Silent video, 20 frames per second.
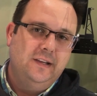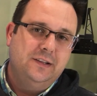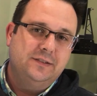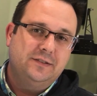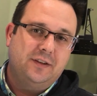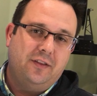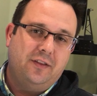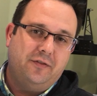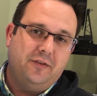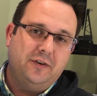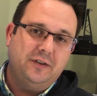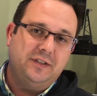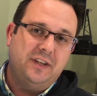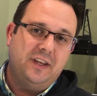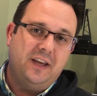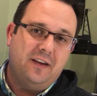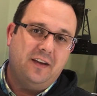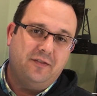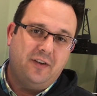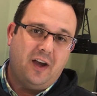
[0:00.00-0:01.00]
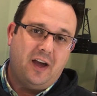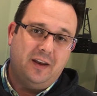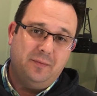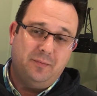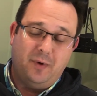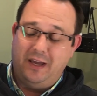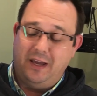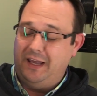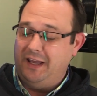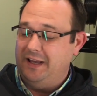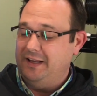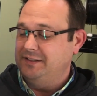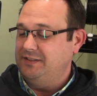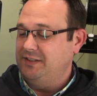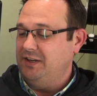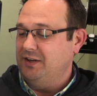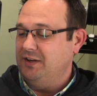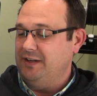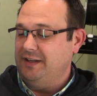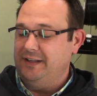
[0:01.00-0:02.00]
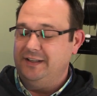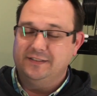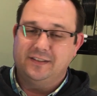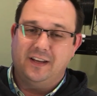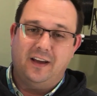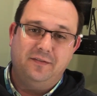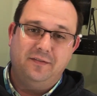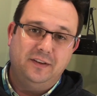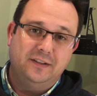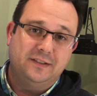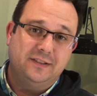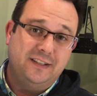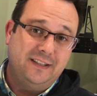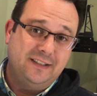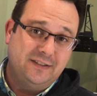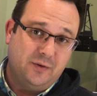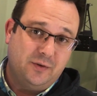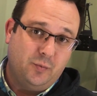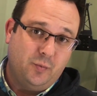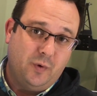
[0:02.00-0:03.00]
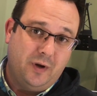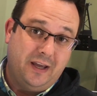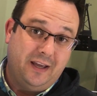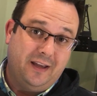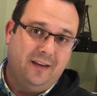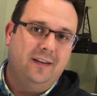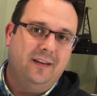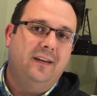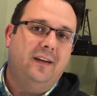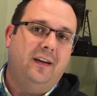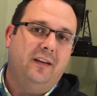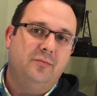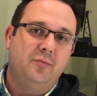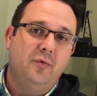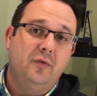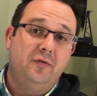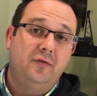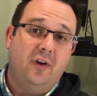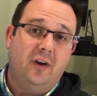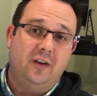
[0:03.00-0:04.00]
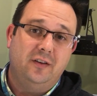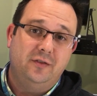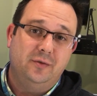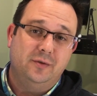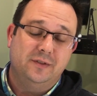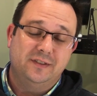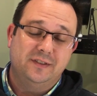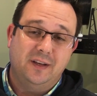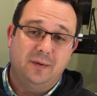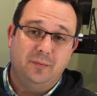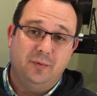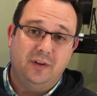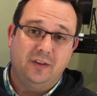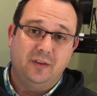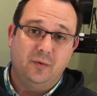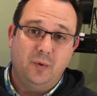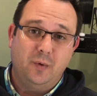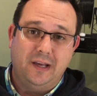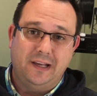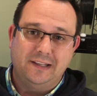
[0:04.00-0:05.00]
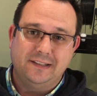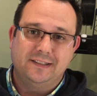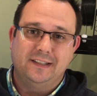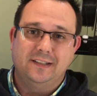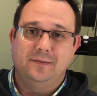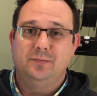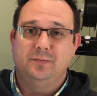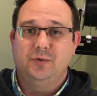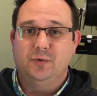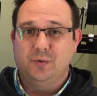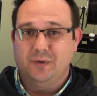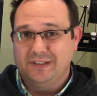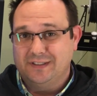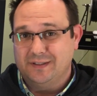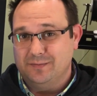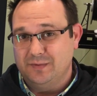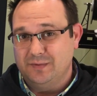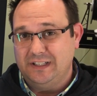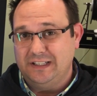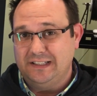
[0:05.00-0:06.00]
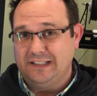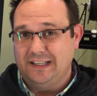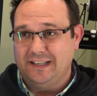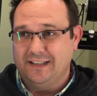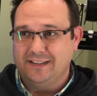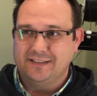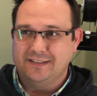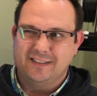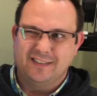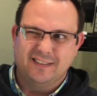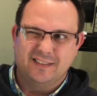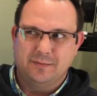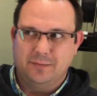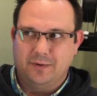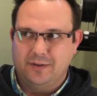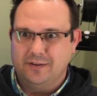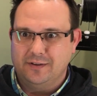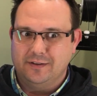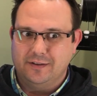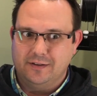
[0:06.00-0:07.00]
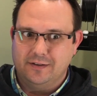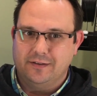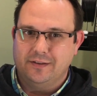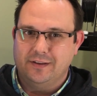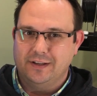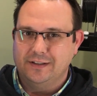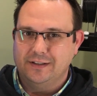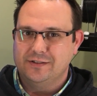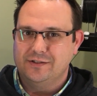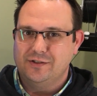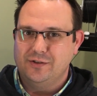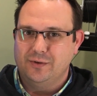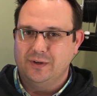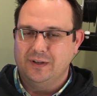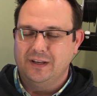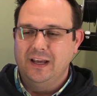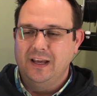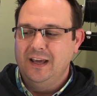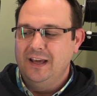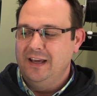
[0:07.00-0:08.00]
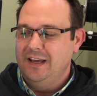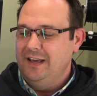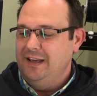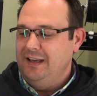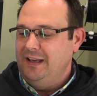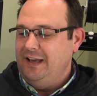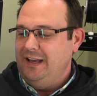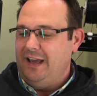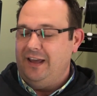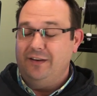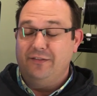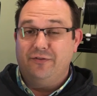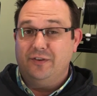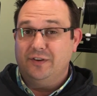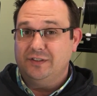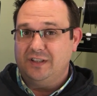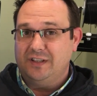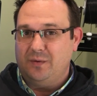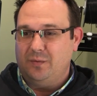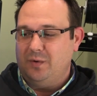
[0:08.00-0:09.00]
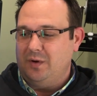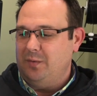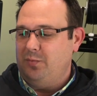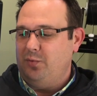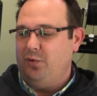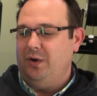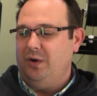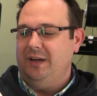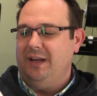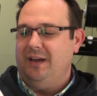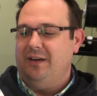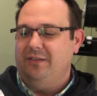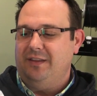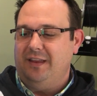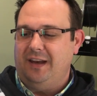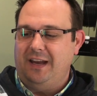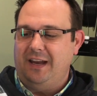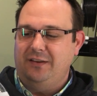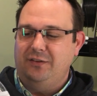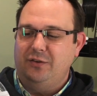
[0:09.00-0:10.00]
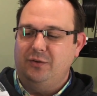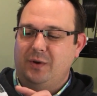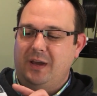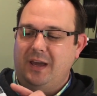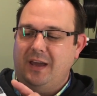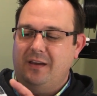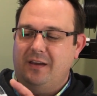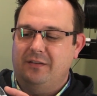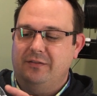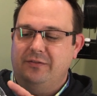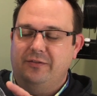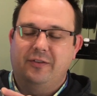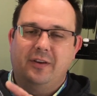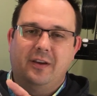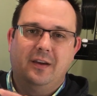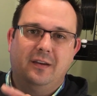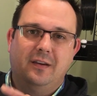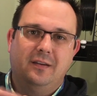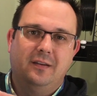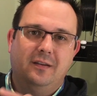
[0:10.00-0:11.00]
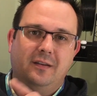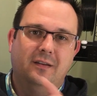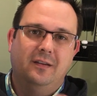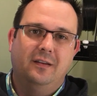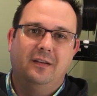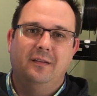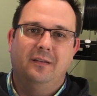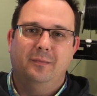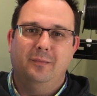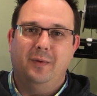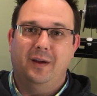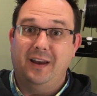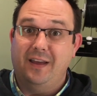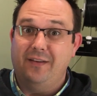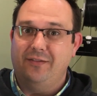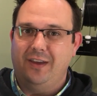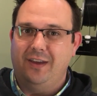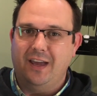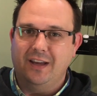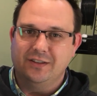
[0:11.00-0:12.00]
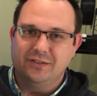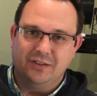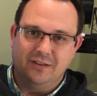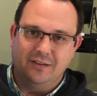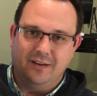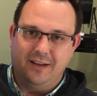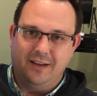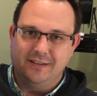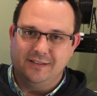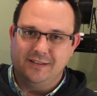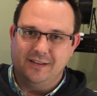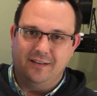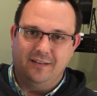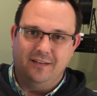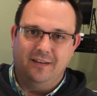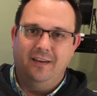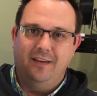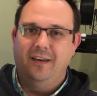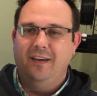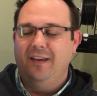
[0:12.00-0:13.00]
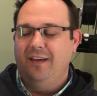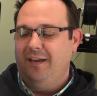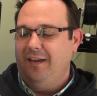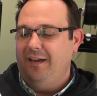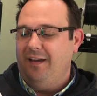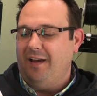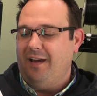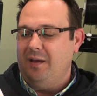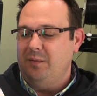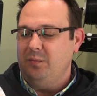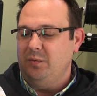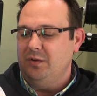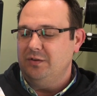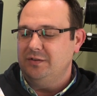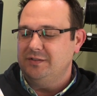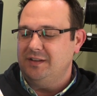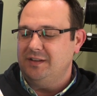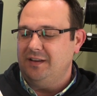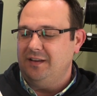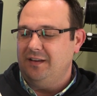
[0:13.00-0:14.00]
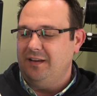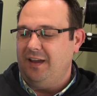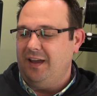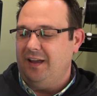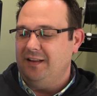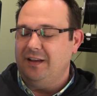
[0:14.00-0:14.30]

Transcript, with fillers: So the first thing I've got in my hands here is obviously it's a wing. I've moved on to assembling the wings and doing some details and some other little things to it. And first I want to point out that I do have my navigation lights in. I'm using a